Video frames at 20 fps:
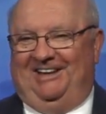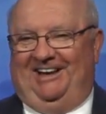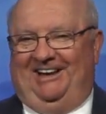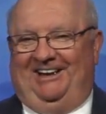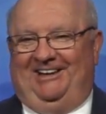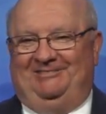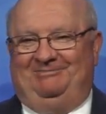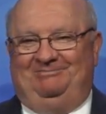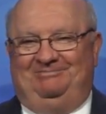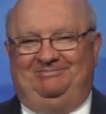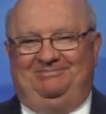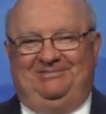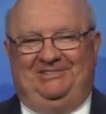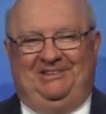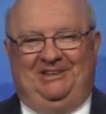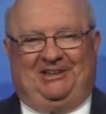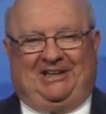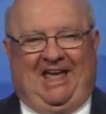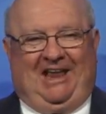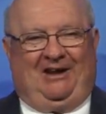uh,
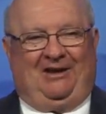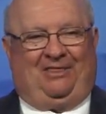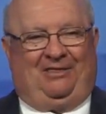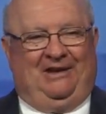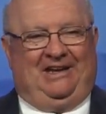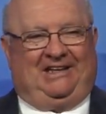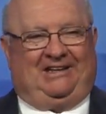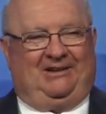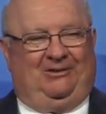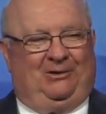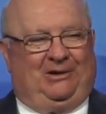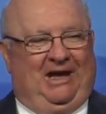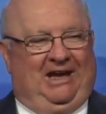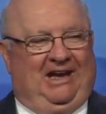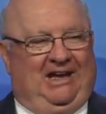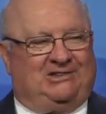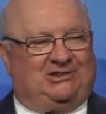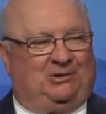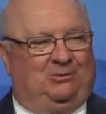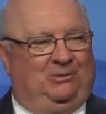you kind of think, okay,
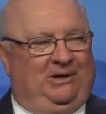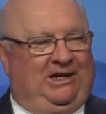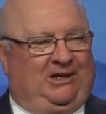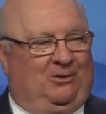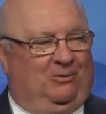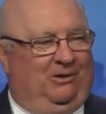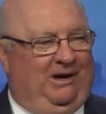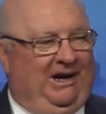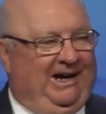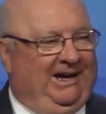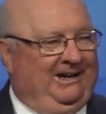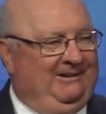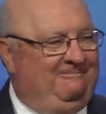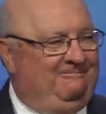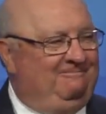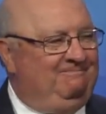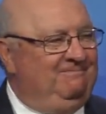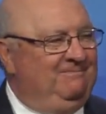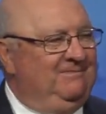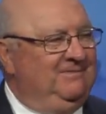that's a week away.
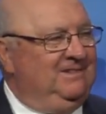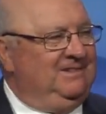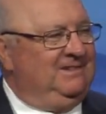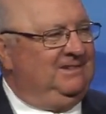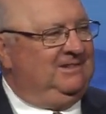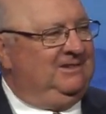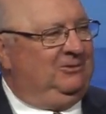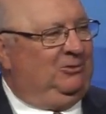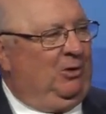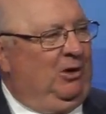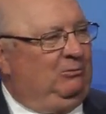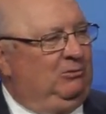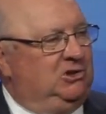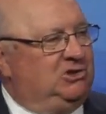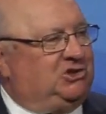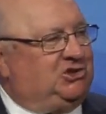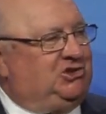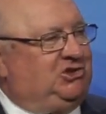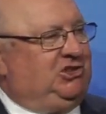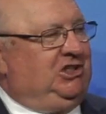What
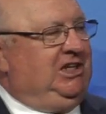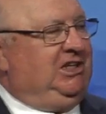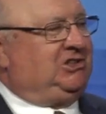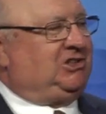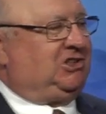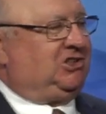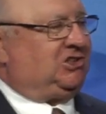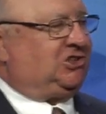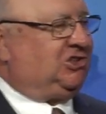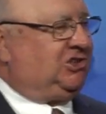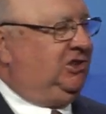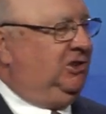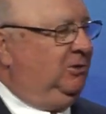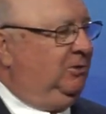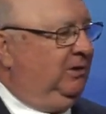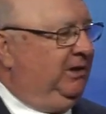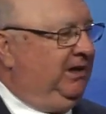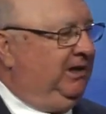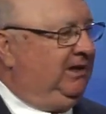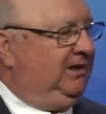was Jesus
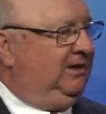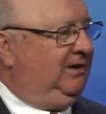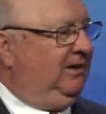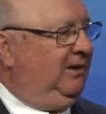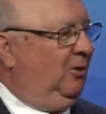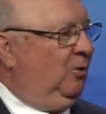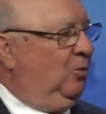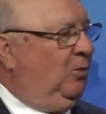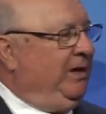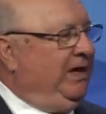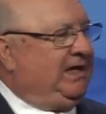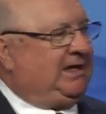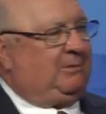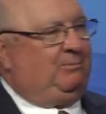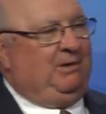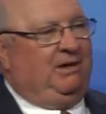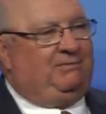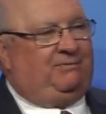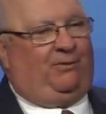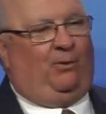doing a
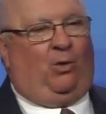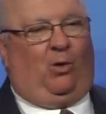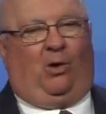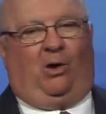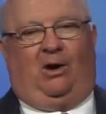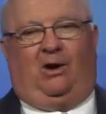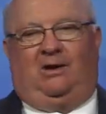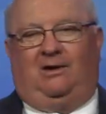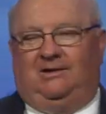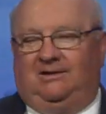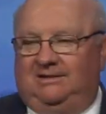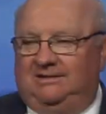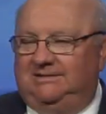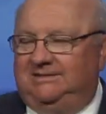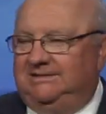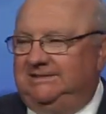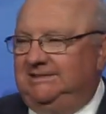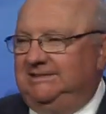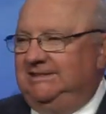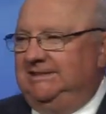week before
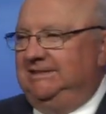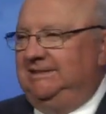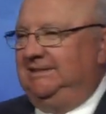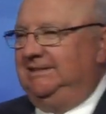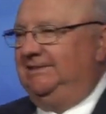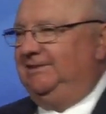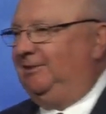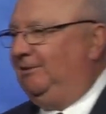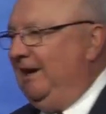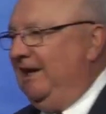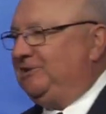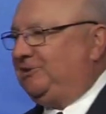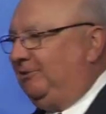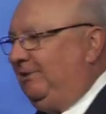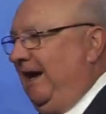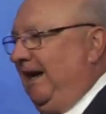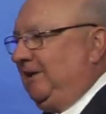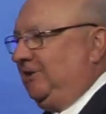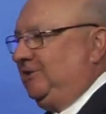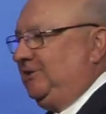the
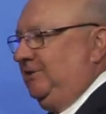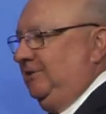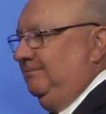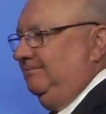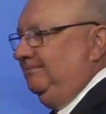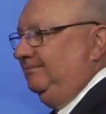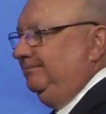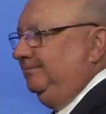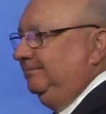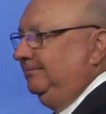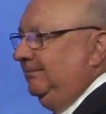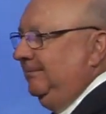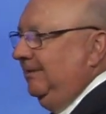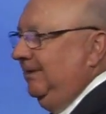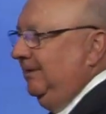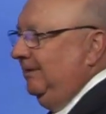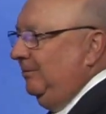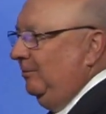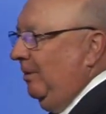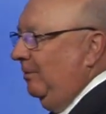resurrection?
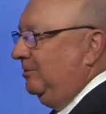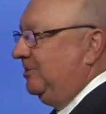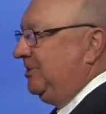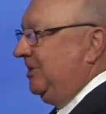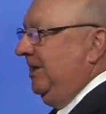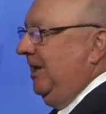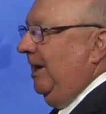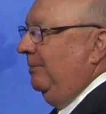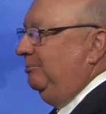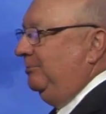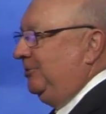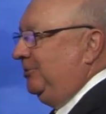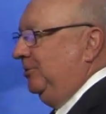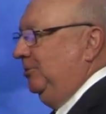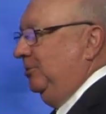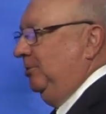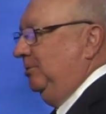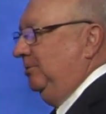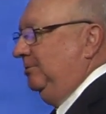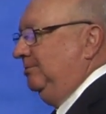What was he up
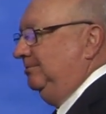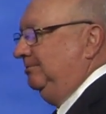to?